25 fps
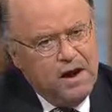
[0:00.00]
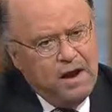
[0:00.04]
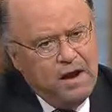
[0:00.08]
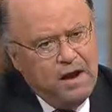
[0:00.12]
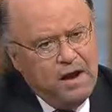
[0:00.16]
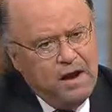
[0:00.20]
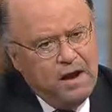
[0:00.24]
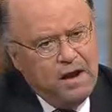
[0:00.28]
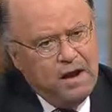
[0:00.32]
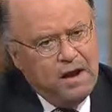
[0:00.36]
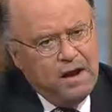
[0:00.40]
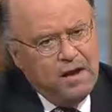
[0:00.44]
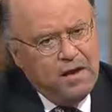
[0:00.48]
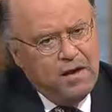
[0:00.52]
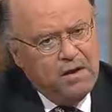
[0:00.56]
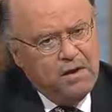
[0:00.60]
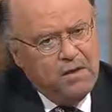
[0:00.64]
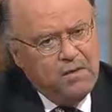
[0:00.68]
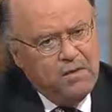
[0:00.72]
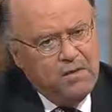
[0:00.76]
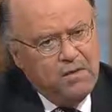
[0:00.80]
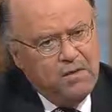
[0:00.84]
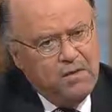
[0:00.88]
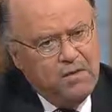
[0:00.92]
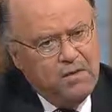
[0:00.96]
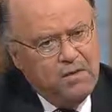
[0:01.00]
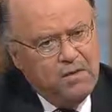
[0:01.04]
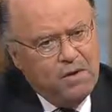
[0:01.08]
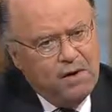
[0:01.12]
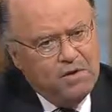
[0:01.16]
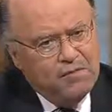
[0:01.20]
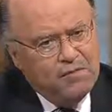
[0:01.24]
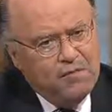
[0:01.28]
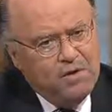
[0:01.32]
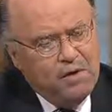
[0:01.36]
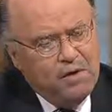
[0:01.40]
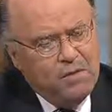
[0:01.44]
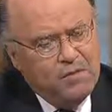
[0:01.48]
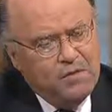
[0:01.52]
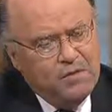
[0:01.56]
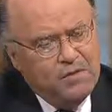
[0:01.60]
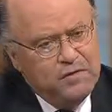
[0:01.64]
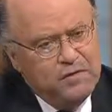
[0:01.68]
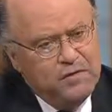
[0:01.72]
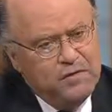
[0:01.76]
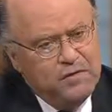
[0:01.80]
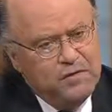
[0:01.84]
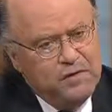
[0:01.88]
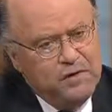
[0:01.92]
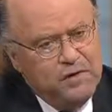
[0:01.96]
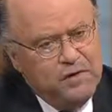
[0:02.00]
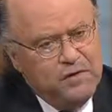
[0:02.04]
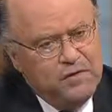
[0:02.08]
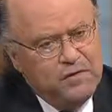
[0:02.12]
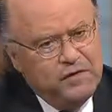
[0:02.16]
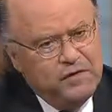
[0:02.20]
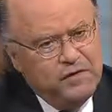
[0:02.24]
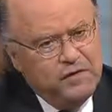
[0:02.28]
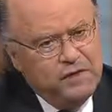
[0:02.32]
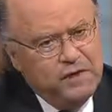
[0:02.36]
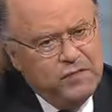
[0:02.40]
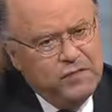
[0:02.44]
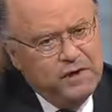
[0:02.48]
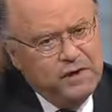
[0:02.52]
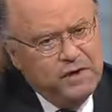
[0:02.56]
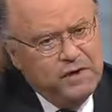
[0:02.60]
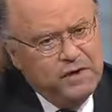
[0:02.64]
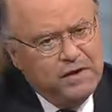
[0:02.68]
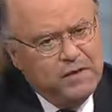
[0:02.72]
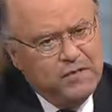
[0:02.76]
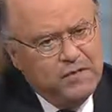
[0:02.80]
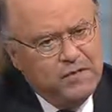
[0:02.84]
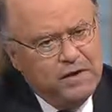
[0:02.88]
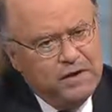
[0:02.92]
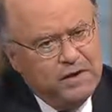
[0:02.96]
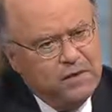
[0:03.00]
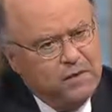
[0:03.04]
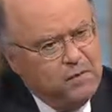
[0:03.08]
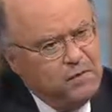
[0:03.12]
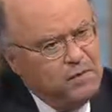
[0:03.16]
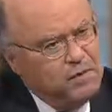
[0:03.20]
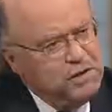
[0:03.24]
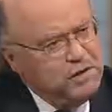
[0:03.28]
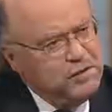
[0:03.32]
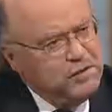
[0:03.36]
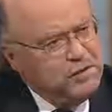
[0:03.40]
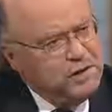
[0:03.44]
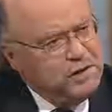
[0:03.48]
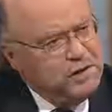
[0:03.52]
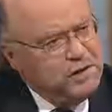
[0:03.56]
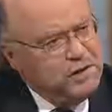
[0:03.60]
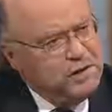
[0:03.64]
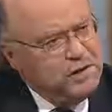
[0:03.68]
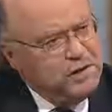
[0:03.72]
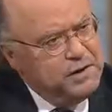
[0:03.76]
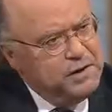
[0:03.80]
as a human species, we might have been obliterated.